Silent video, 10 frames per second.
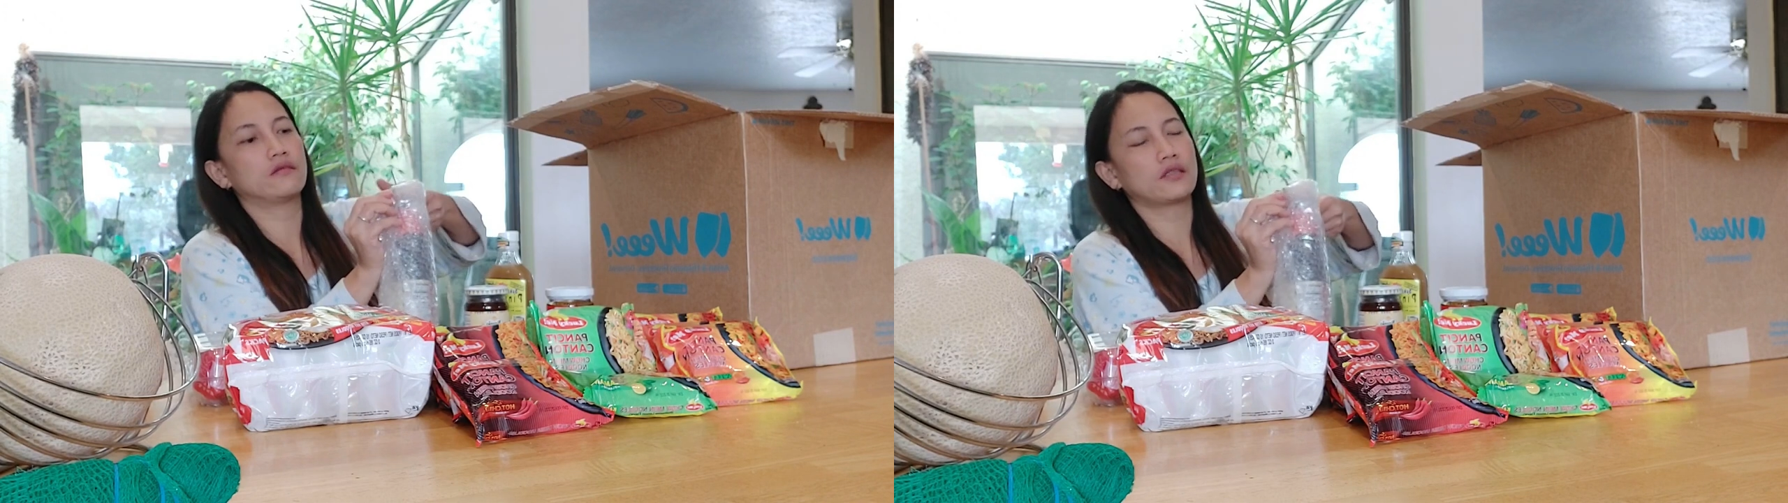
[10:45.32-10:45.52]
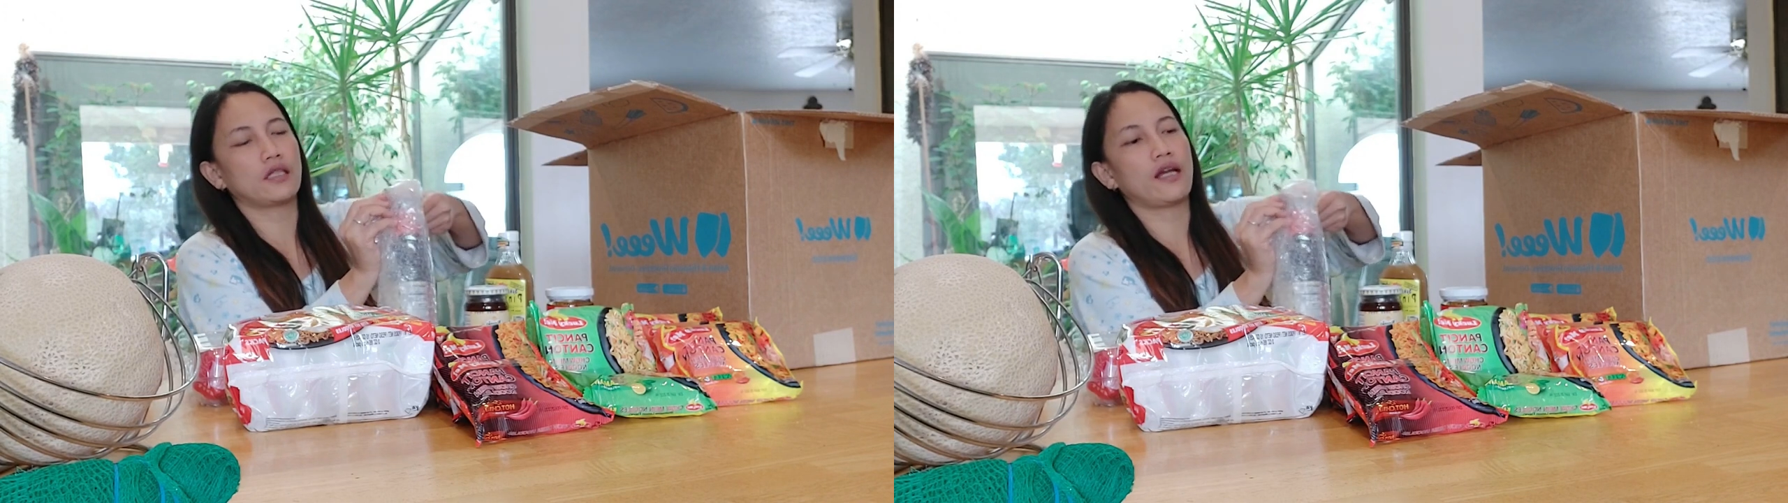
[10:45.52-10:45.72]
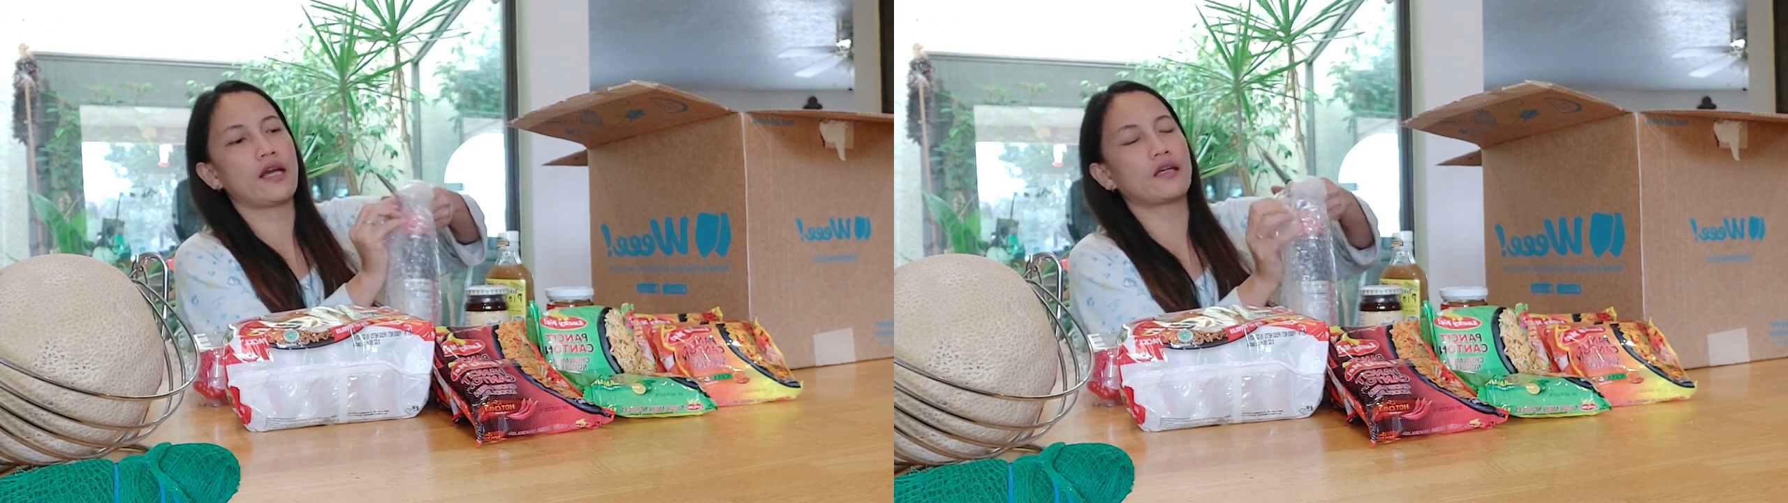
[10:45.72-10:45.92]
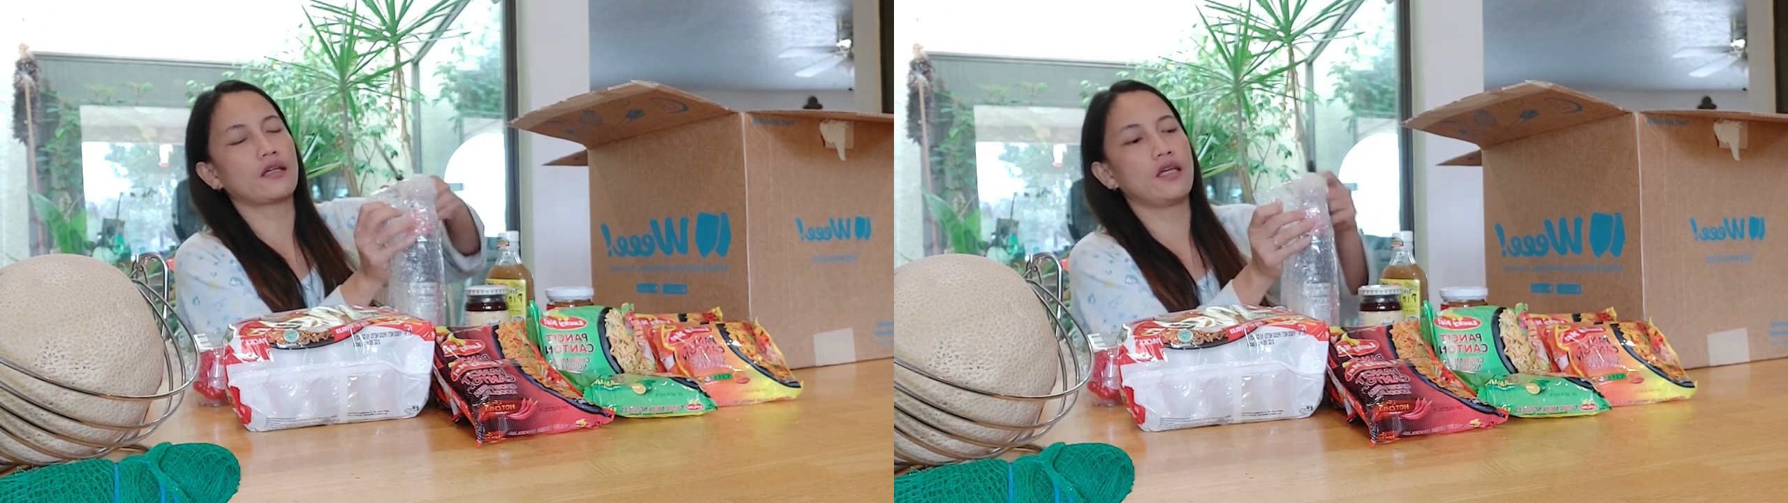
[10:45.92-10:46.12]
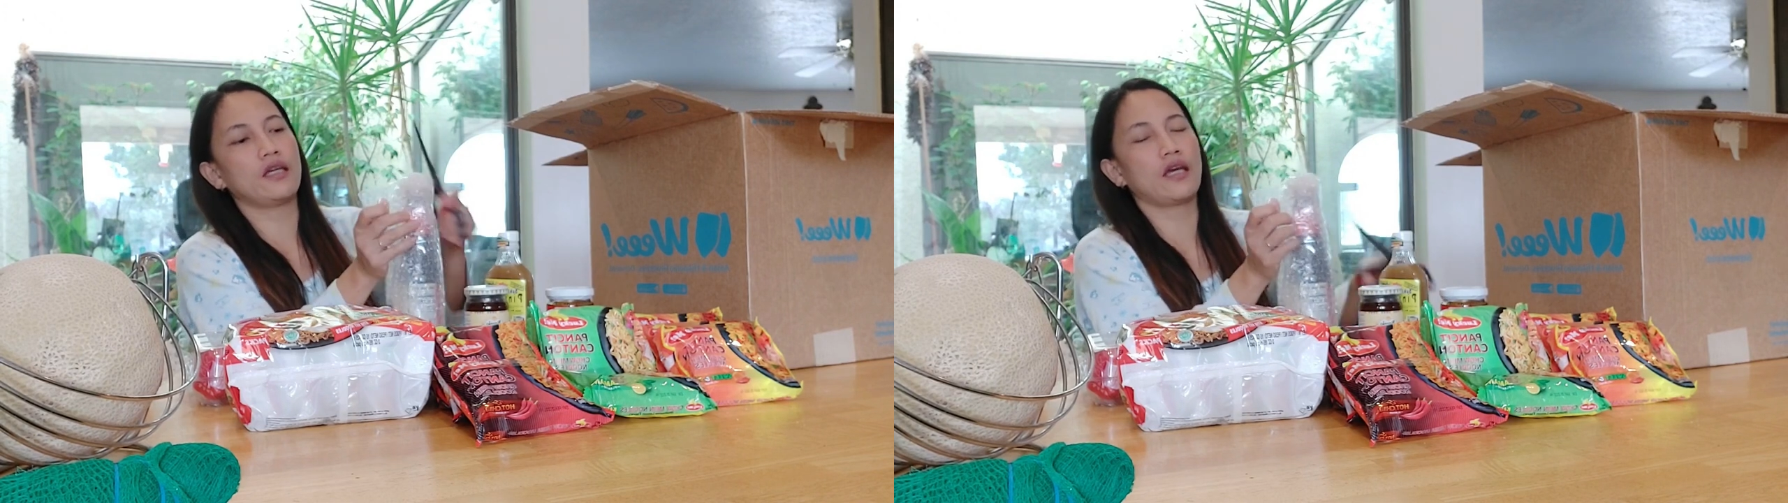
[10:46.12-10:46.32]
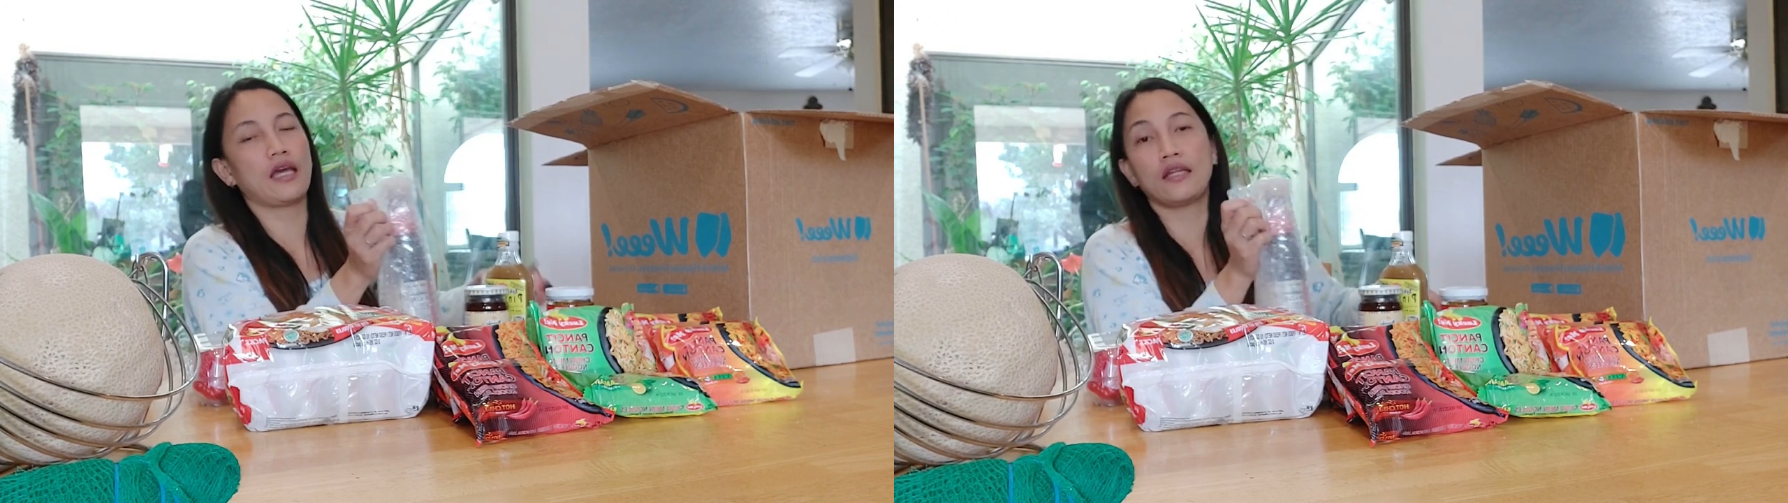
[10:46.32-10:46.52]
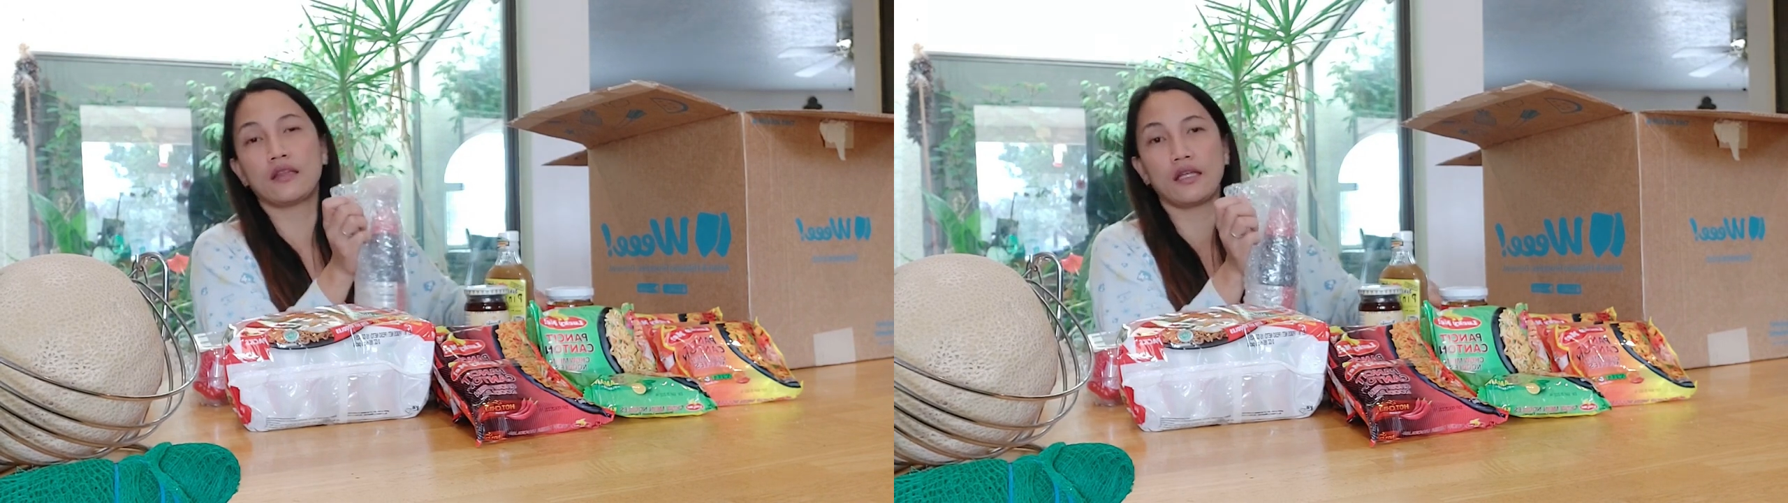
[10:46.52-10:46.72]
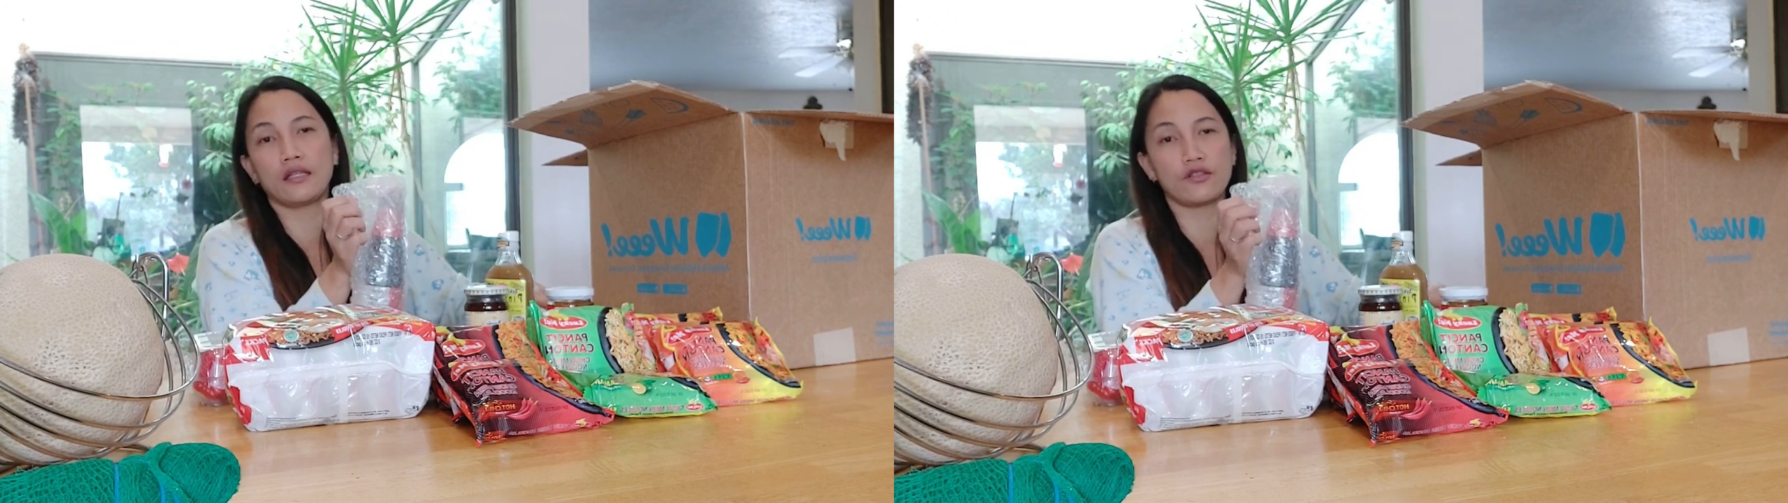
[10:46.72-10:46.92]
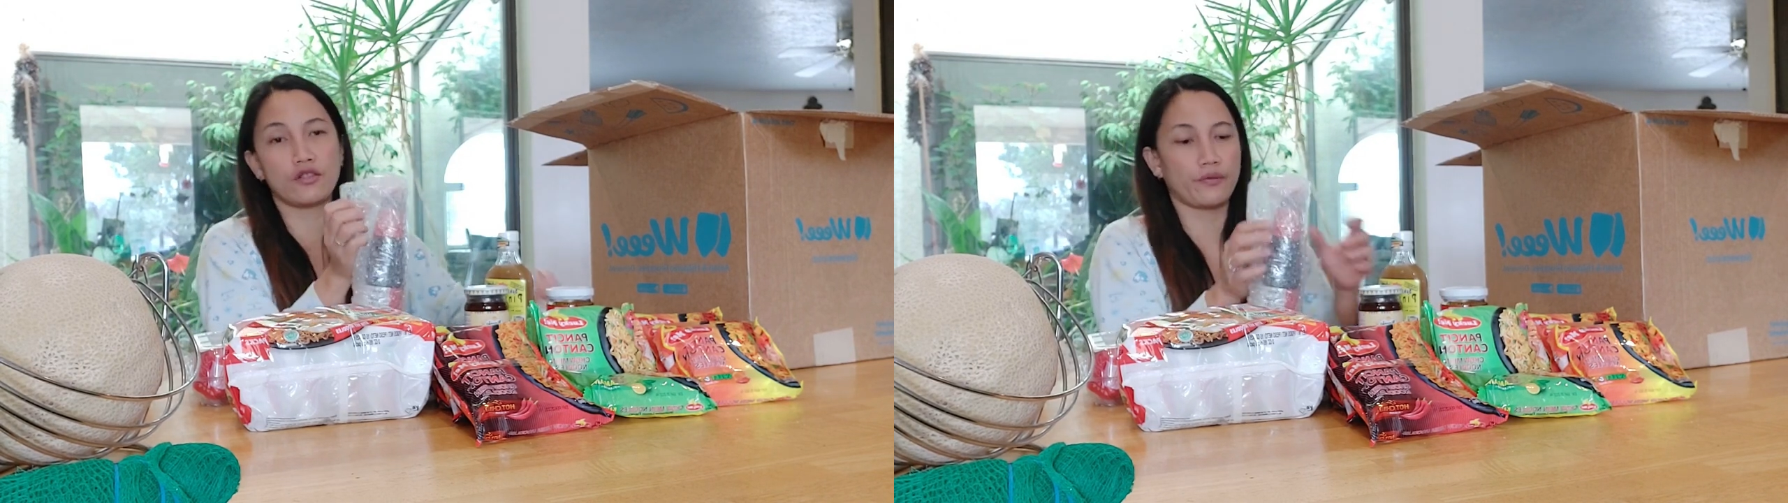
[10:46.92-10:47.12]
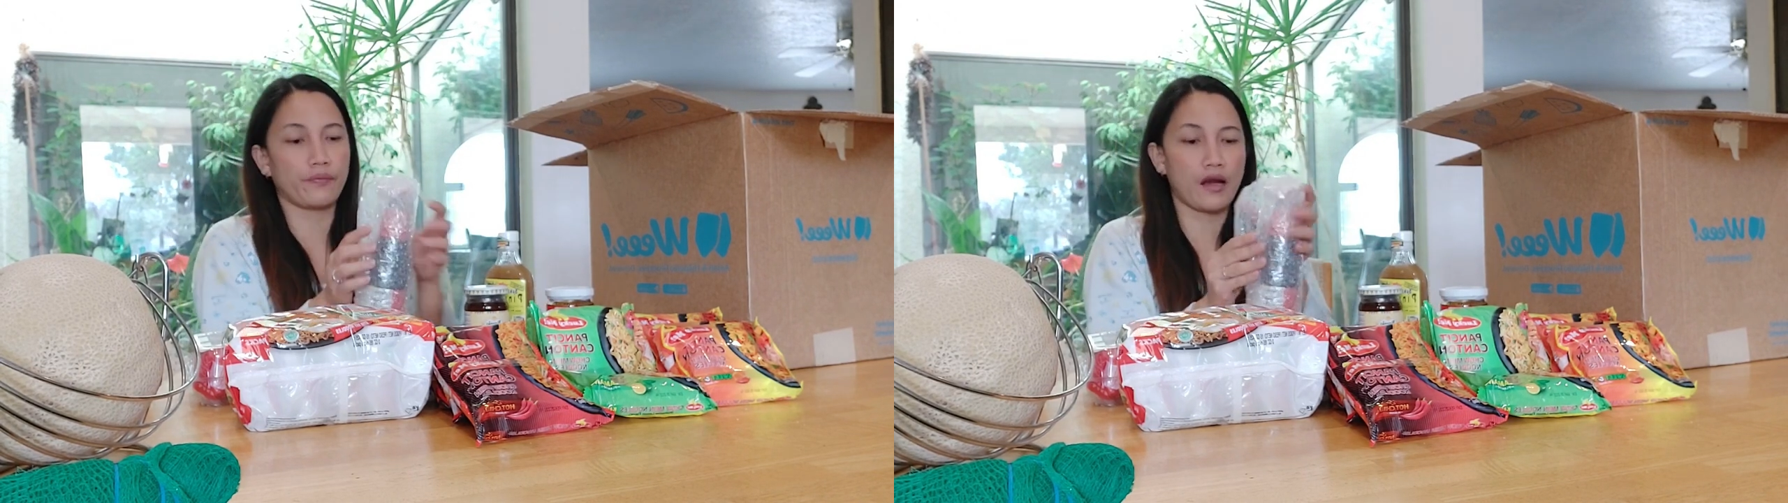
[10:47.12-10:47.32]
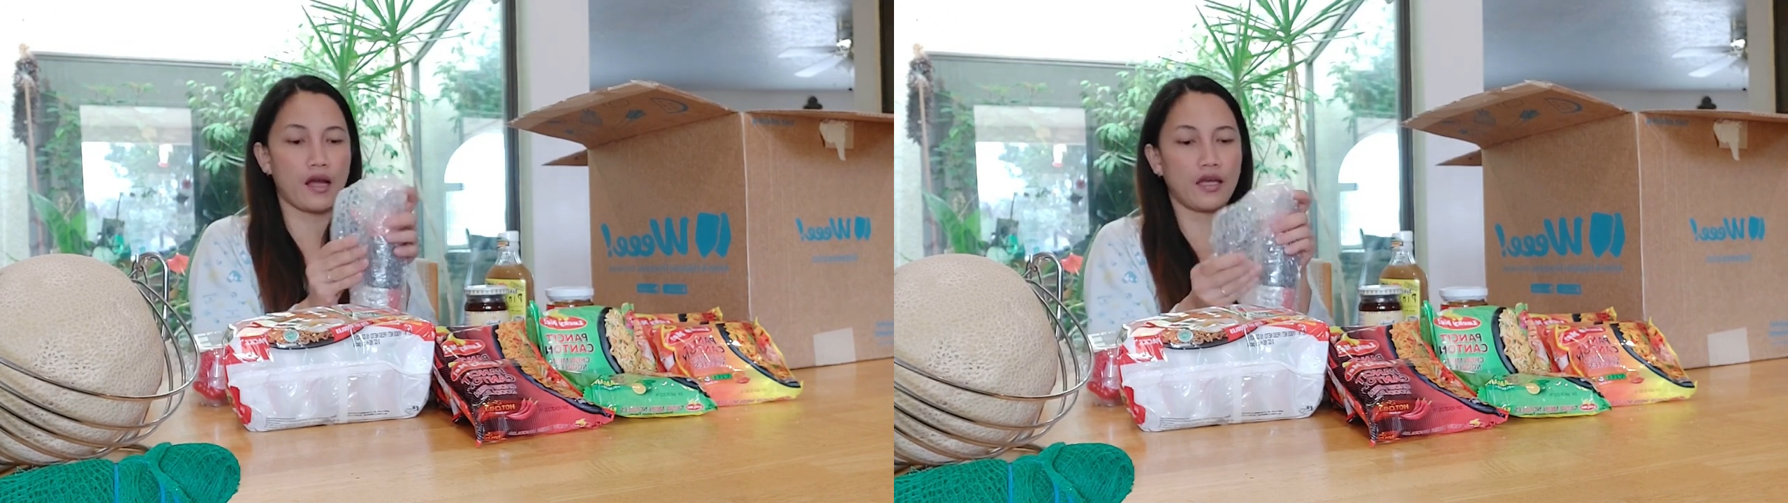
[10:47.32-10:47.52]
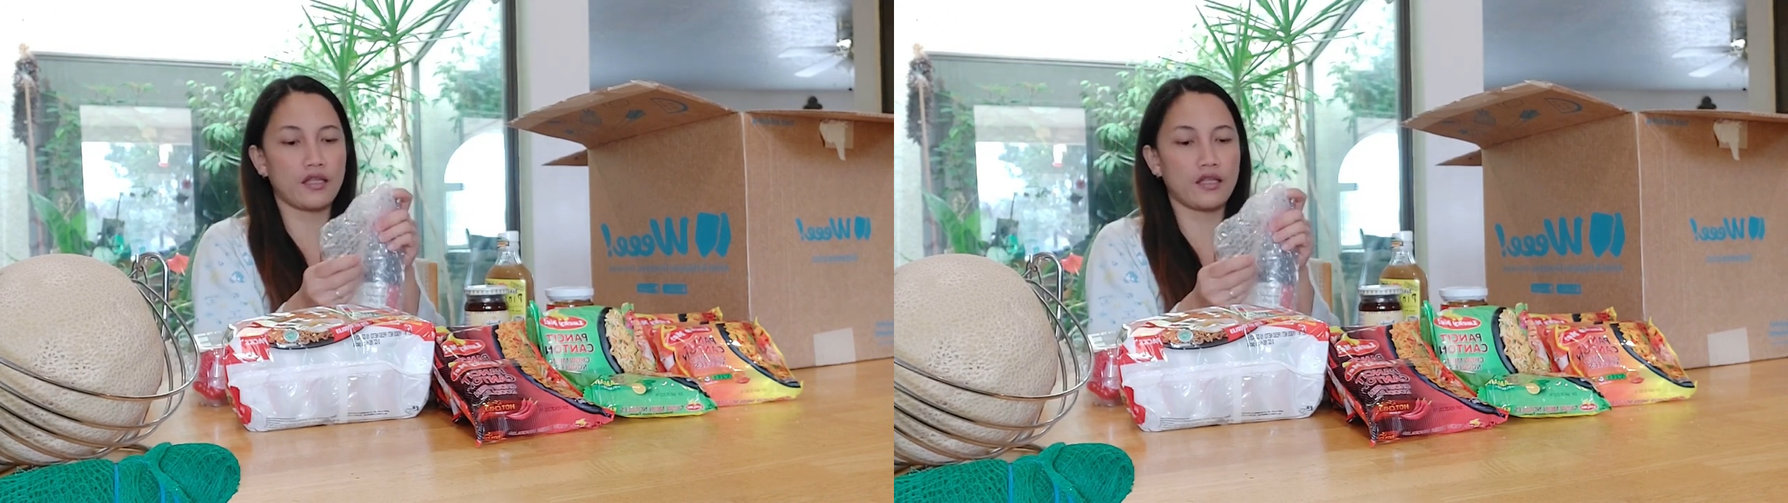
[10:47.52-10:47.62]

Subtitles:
teriyaki, anything that's stir fry.